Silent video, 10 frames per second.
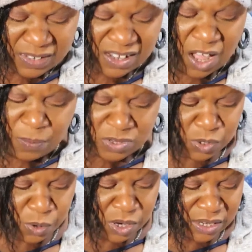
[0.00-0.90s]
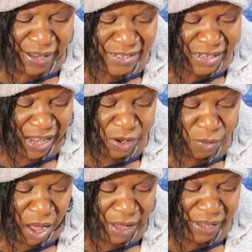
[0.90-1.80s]
Couple storylines kind of
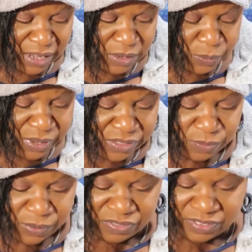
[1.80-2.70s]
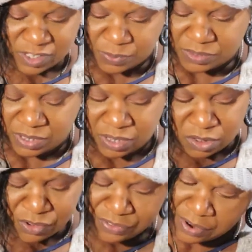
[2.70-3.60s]
rock in with this
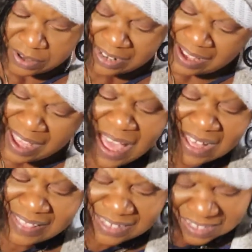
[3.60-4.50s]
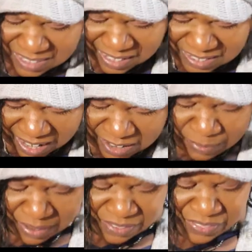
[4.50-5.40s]
particular 30-day. That's kind of
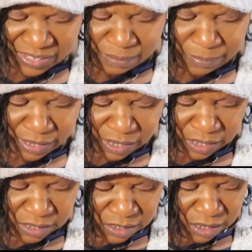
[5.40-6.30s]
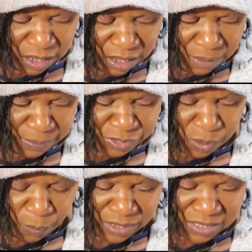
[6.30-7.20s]
been a theme here, with
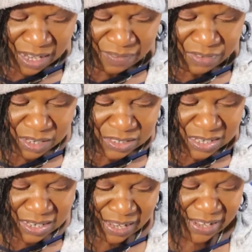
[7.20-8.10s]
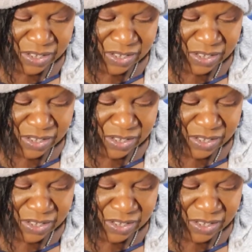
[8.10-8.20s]
the ones that I've done today.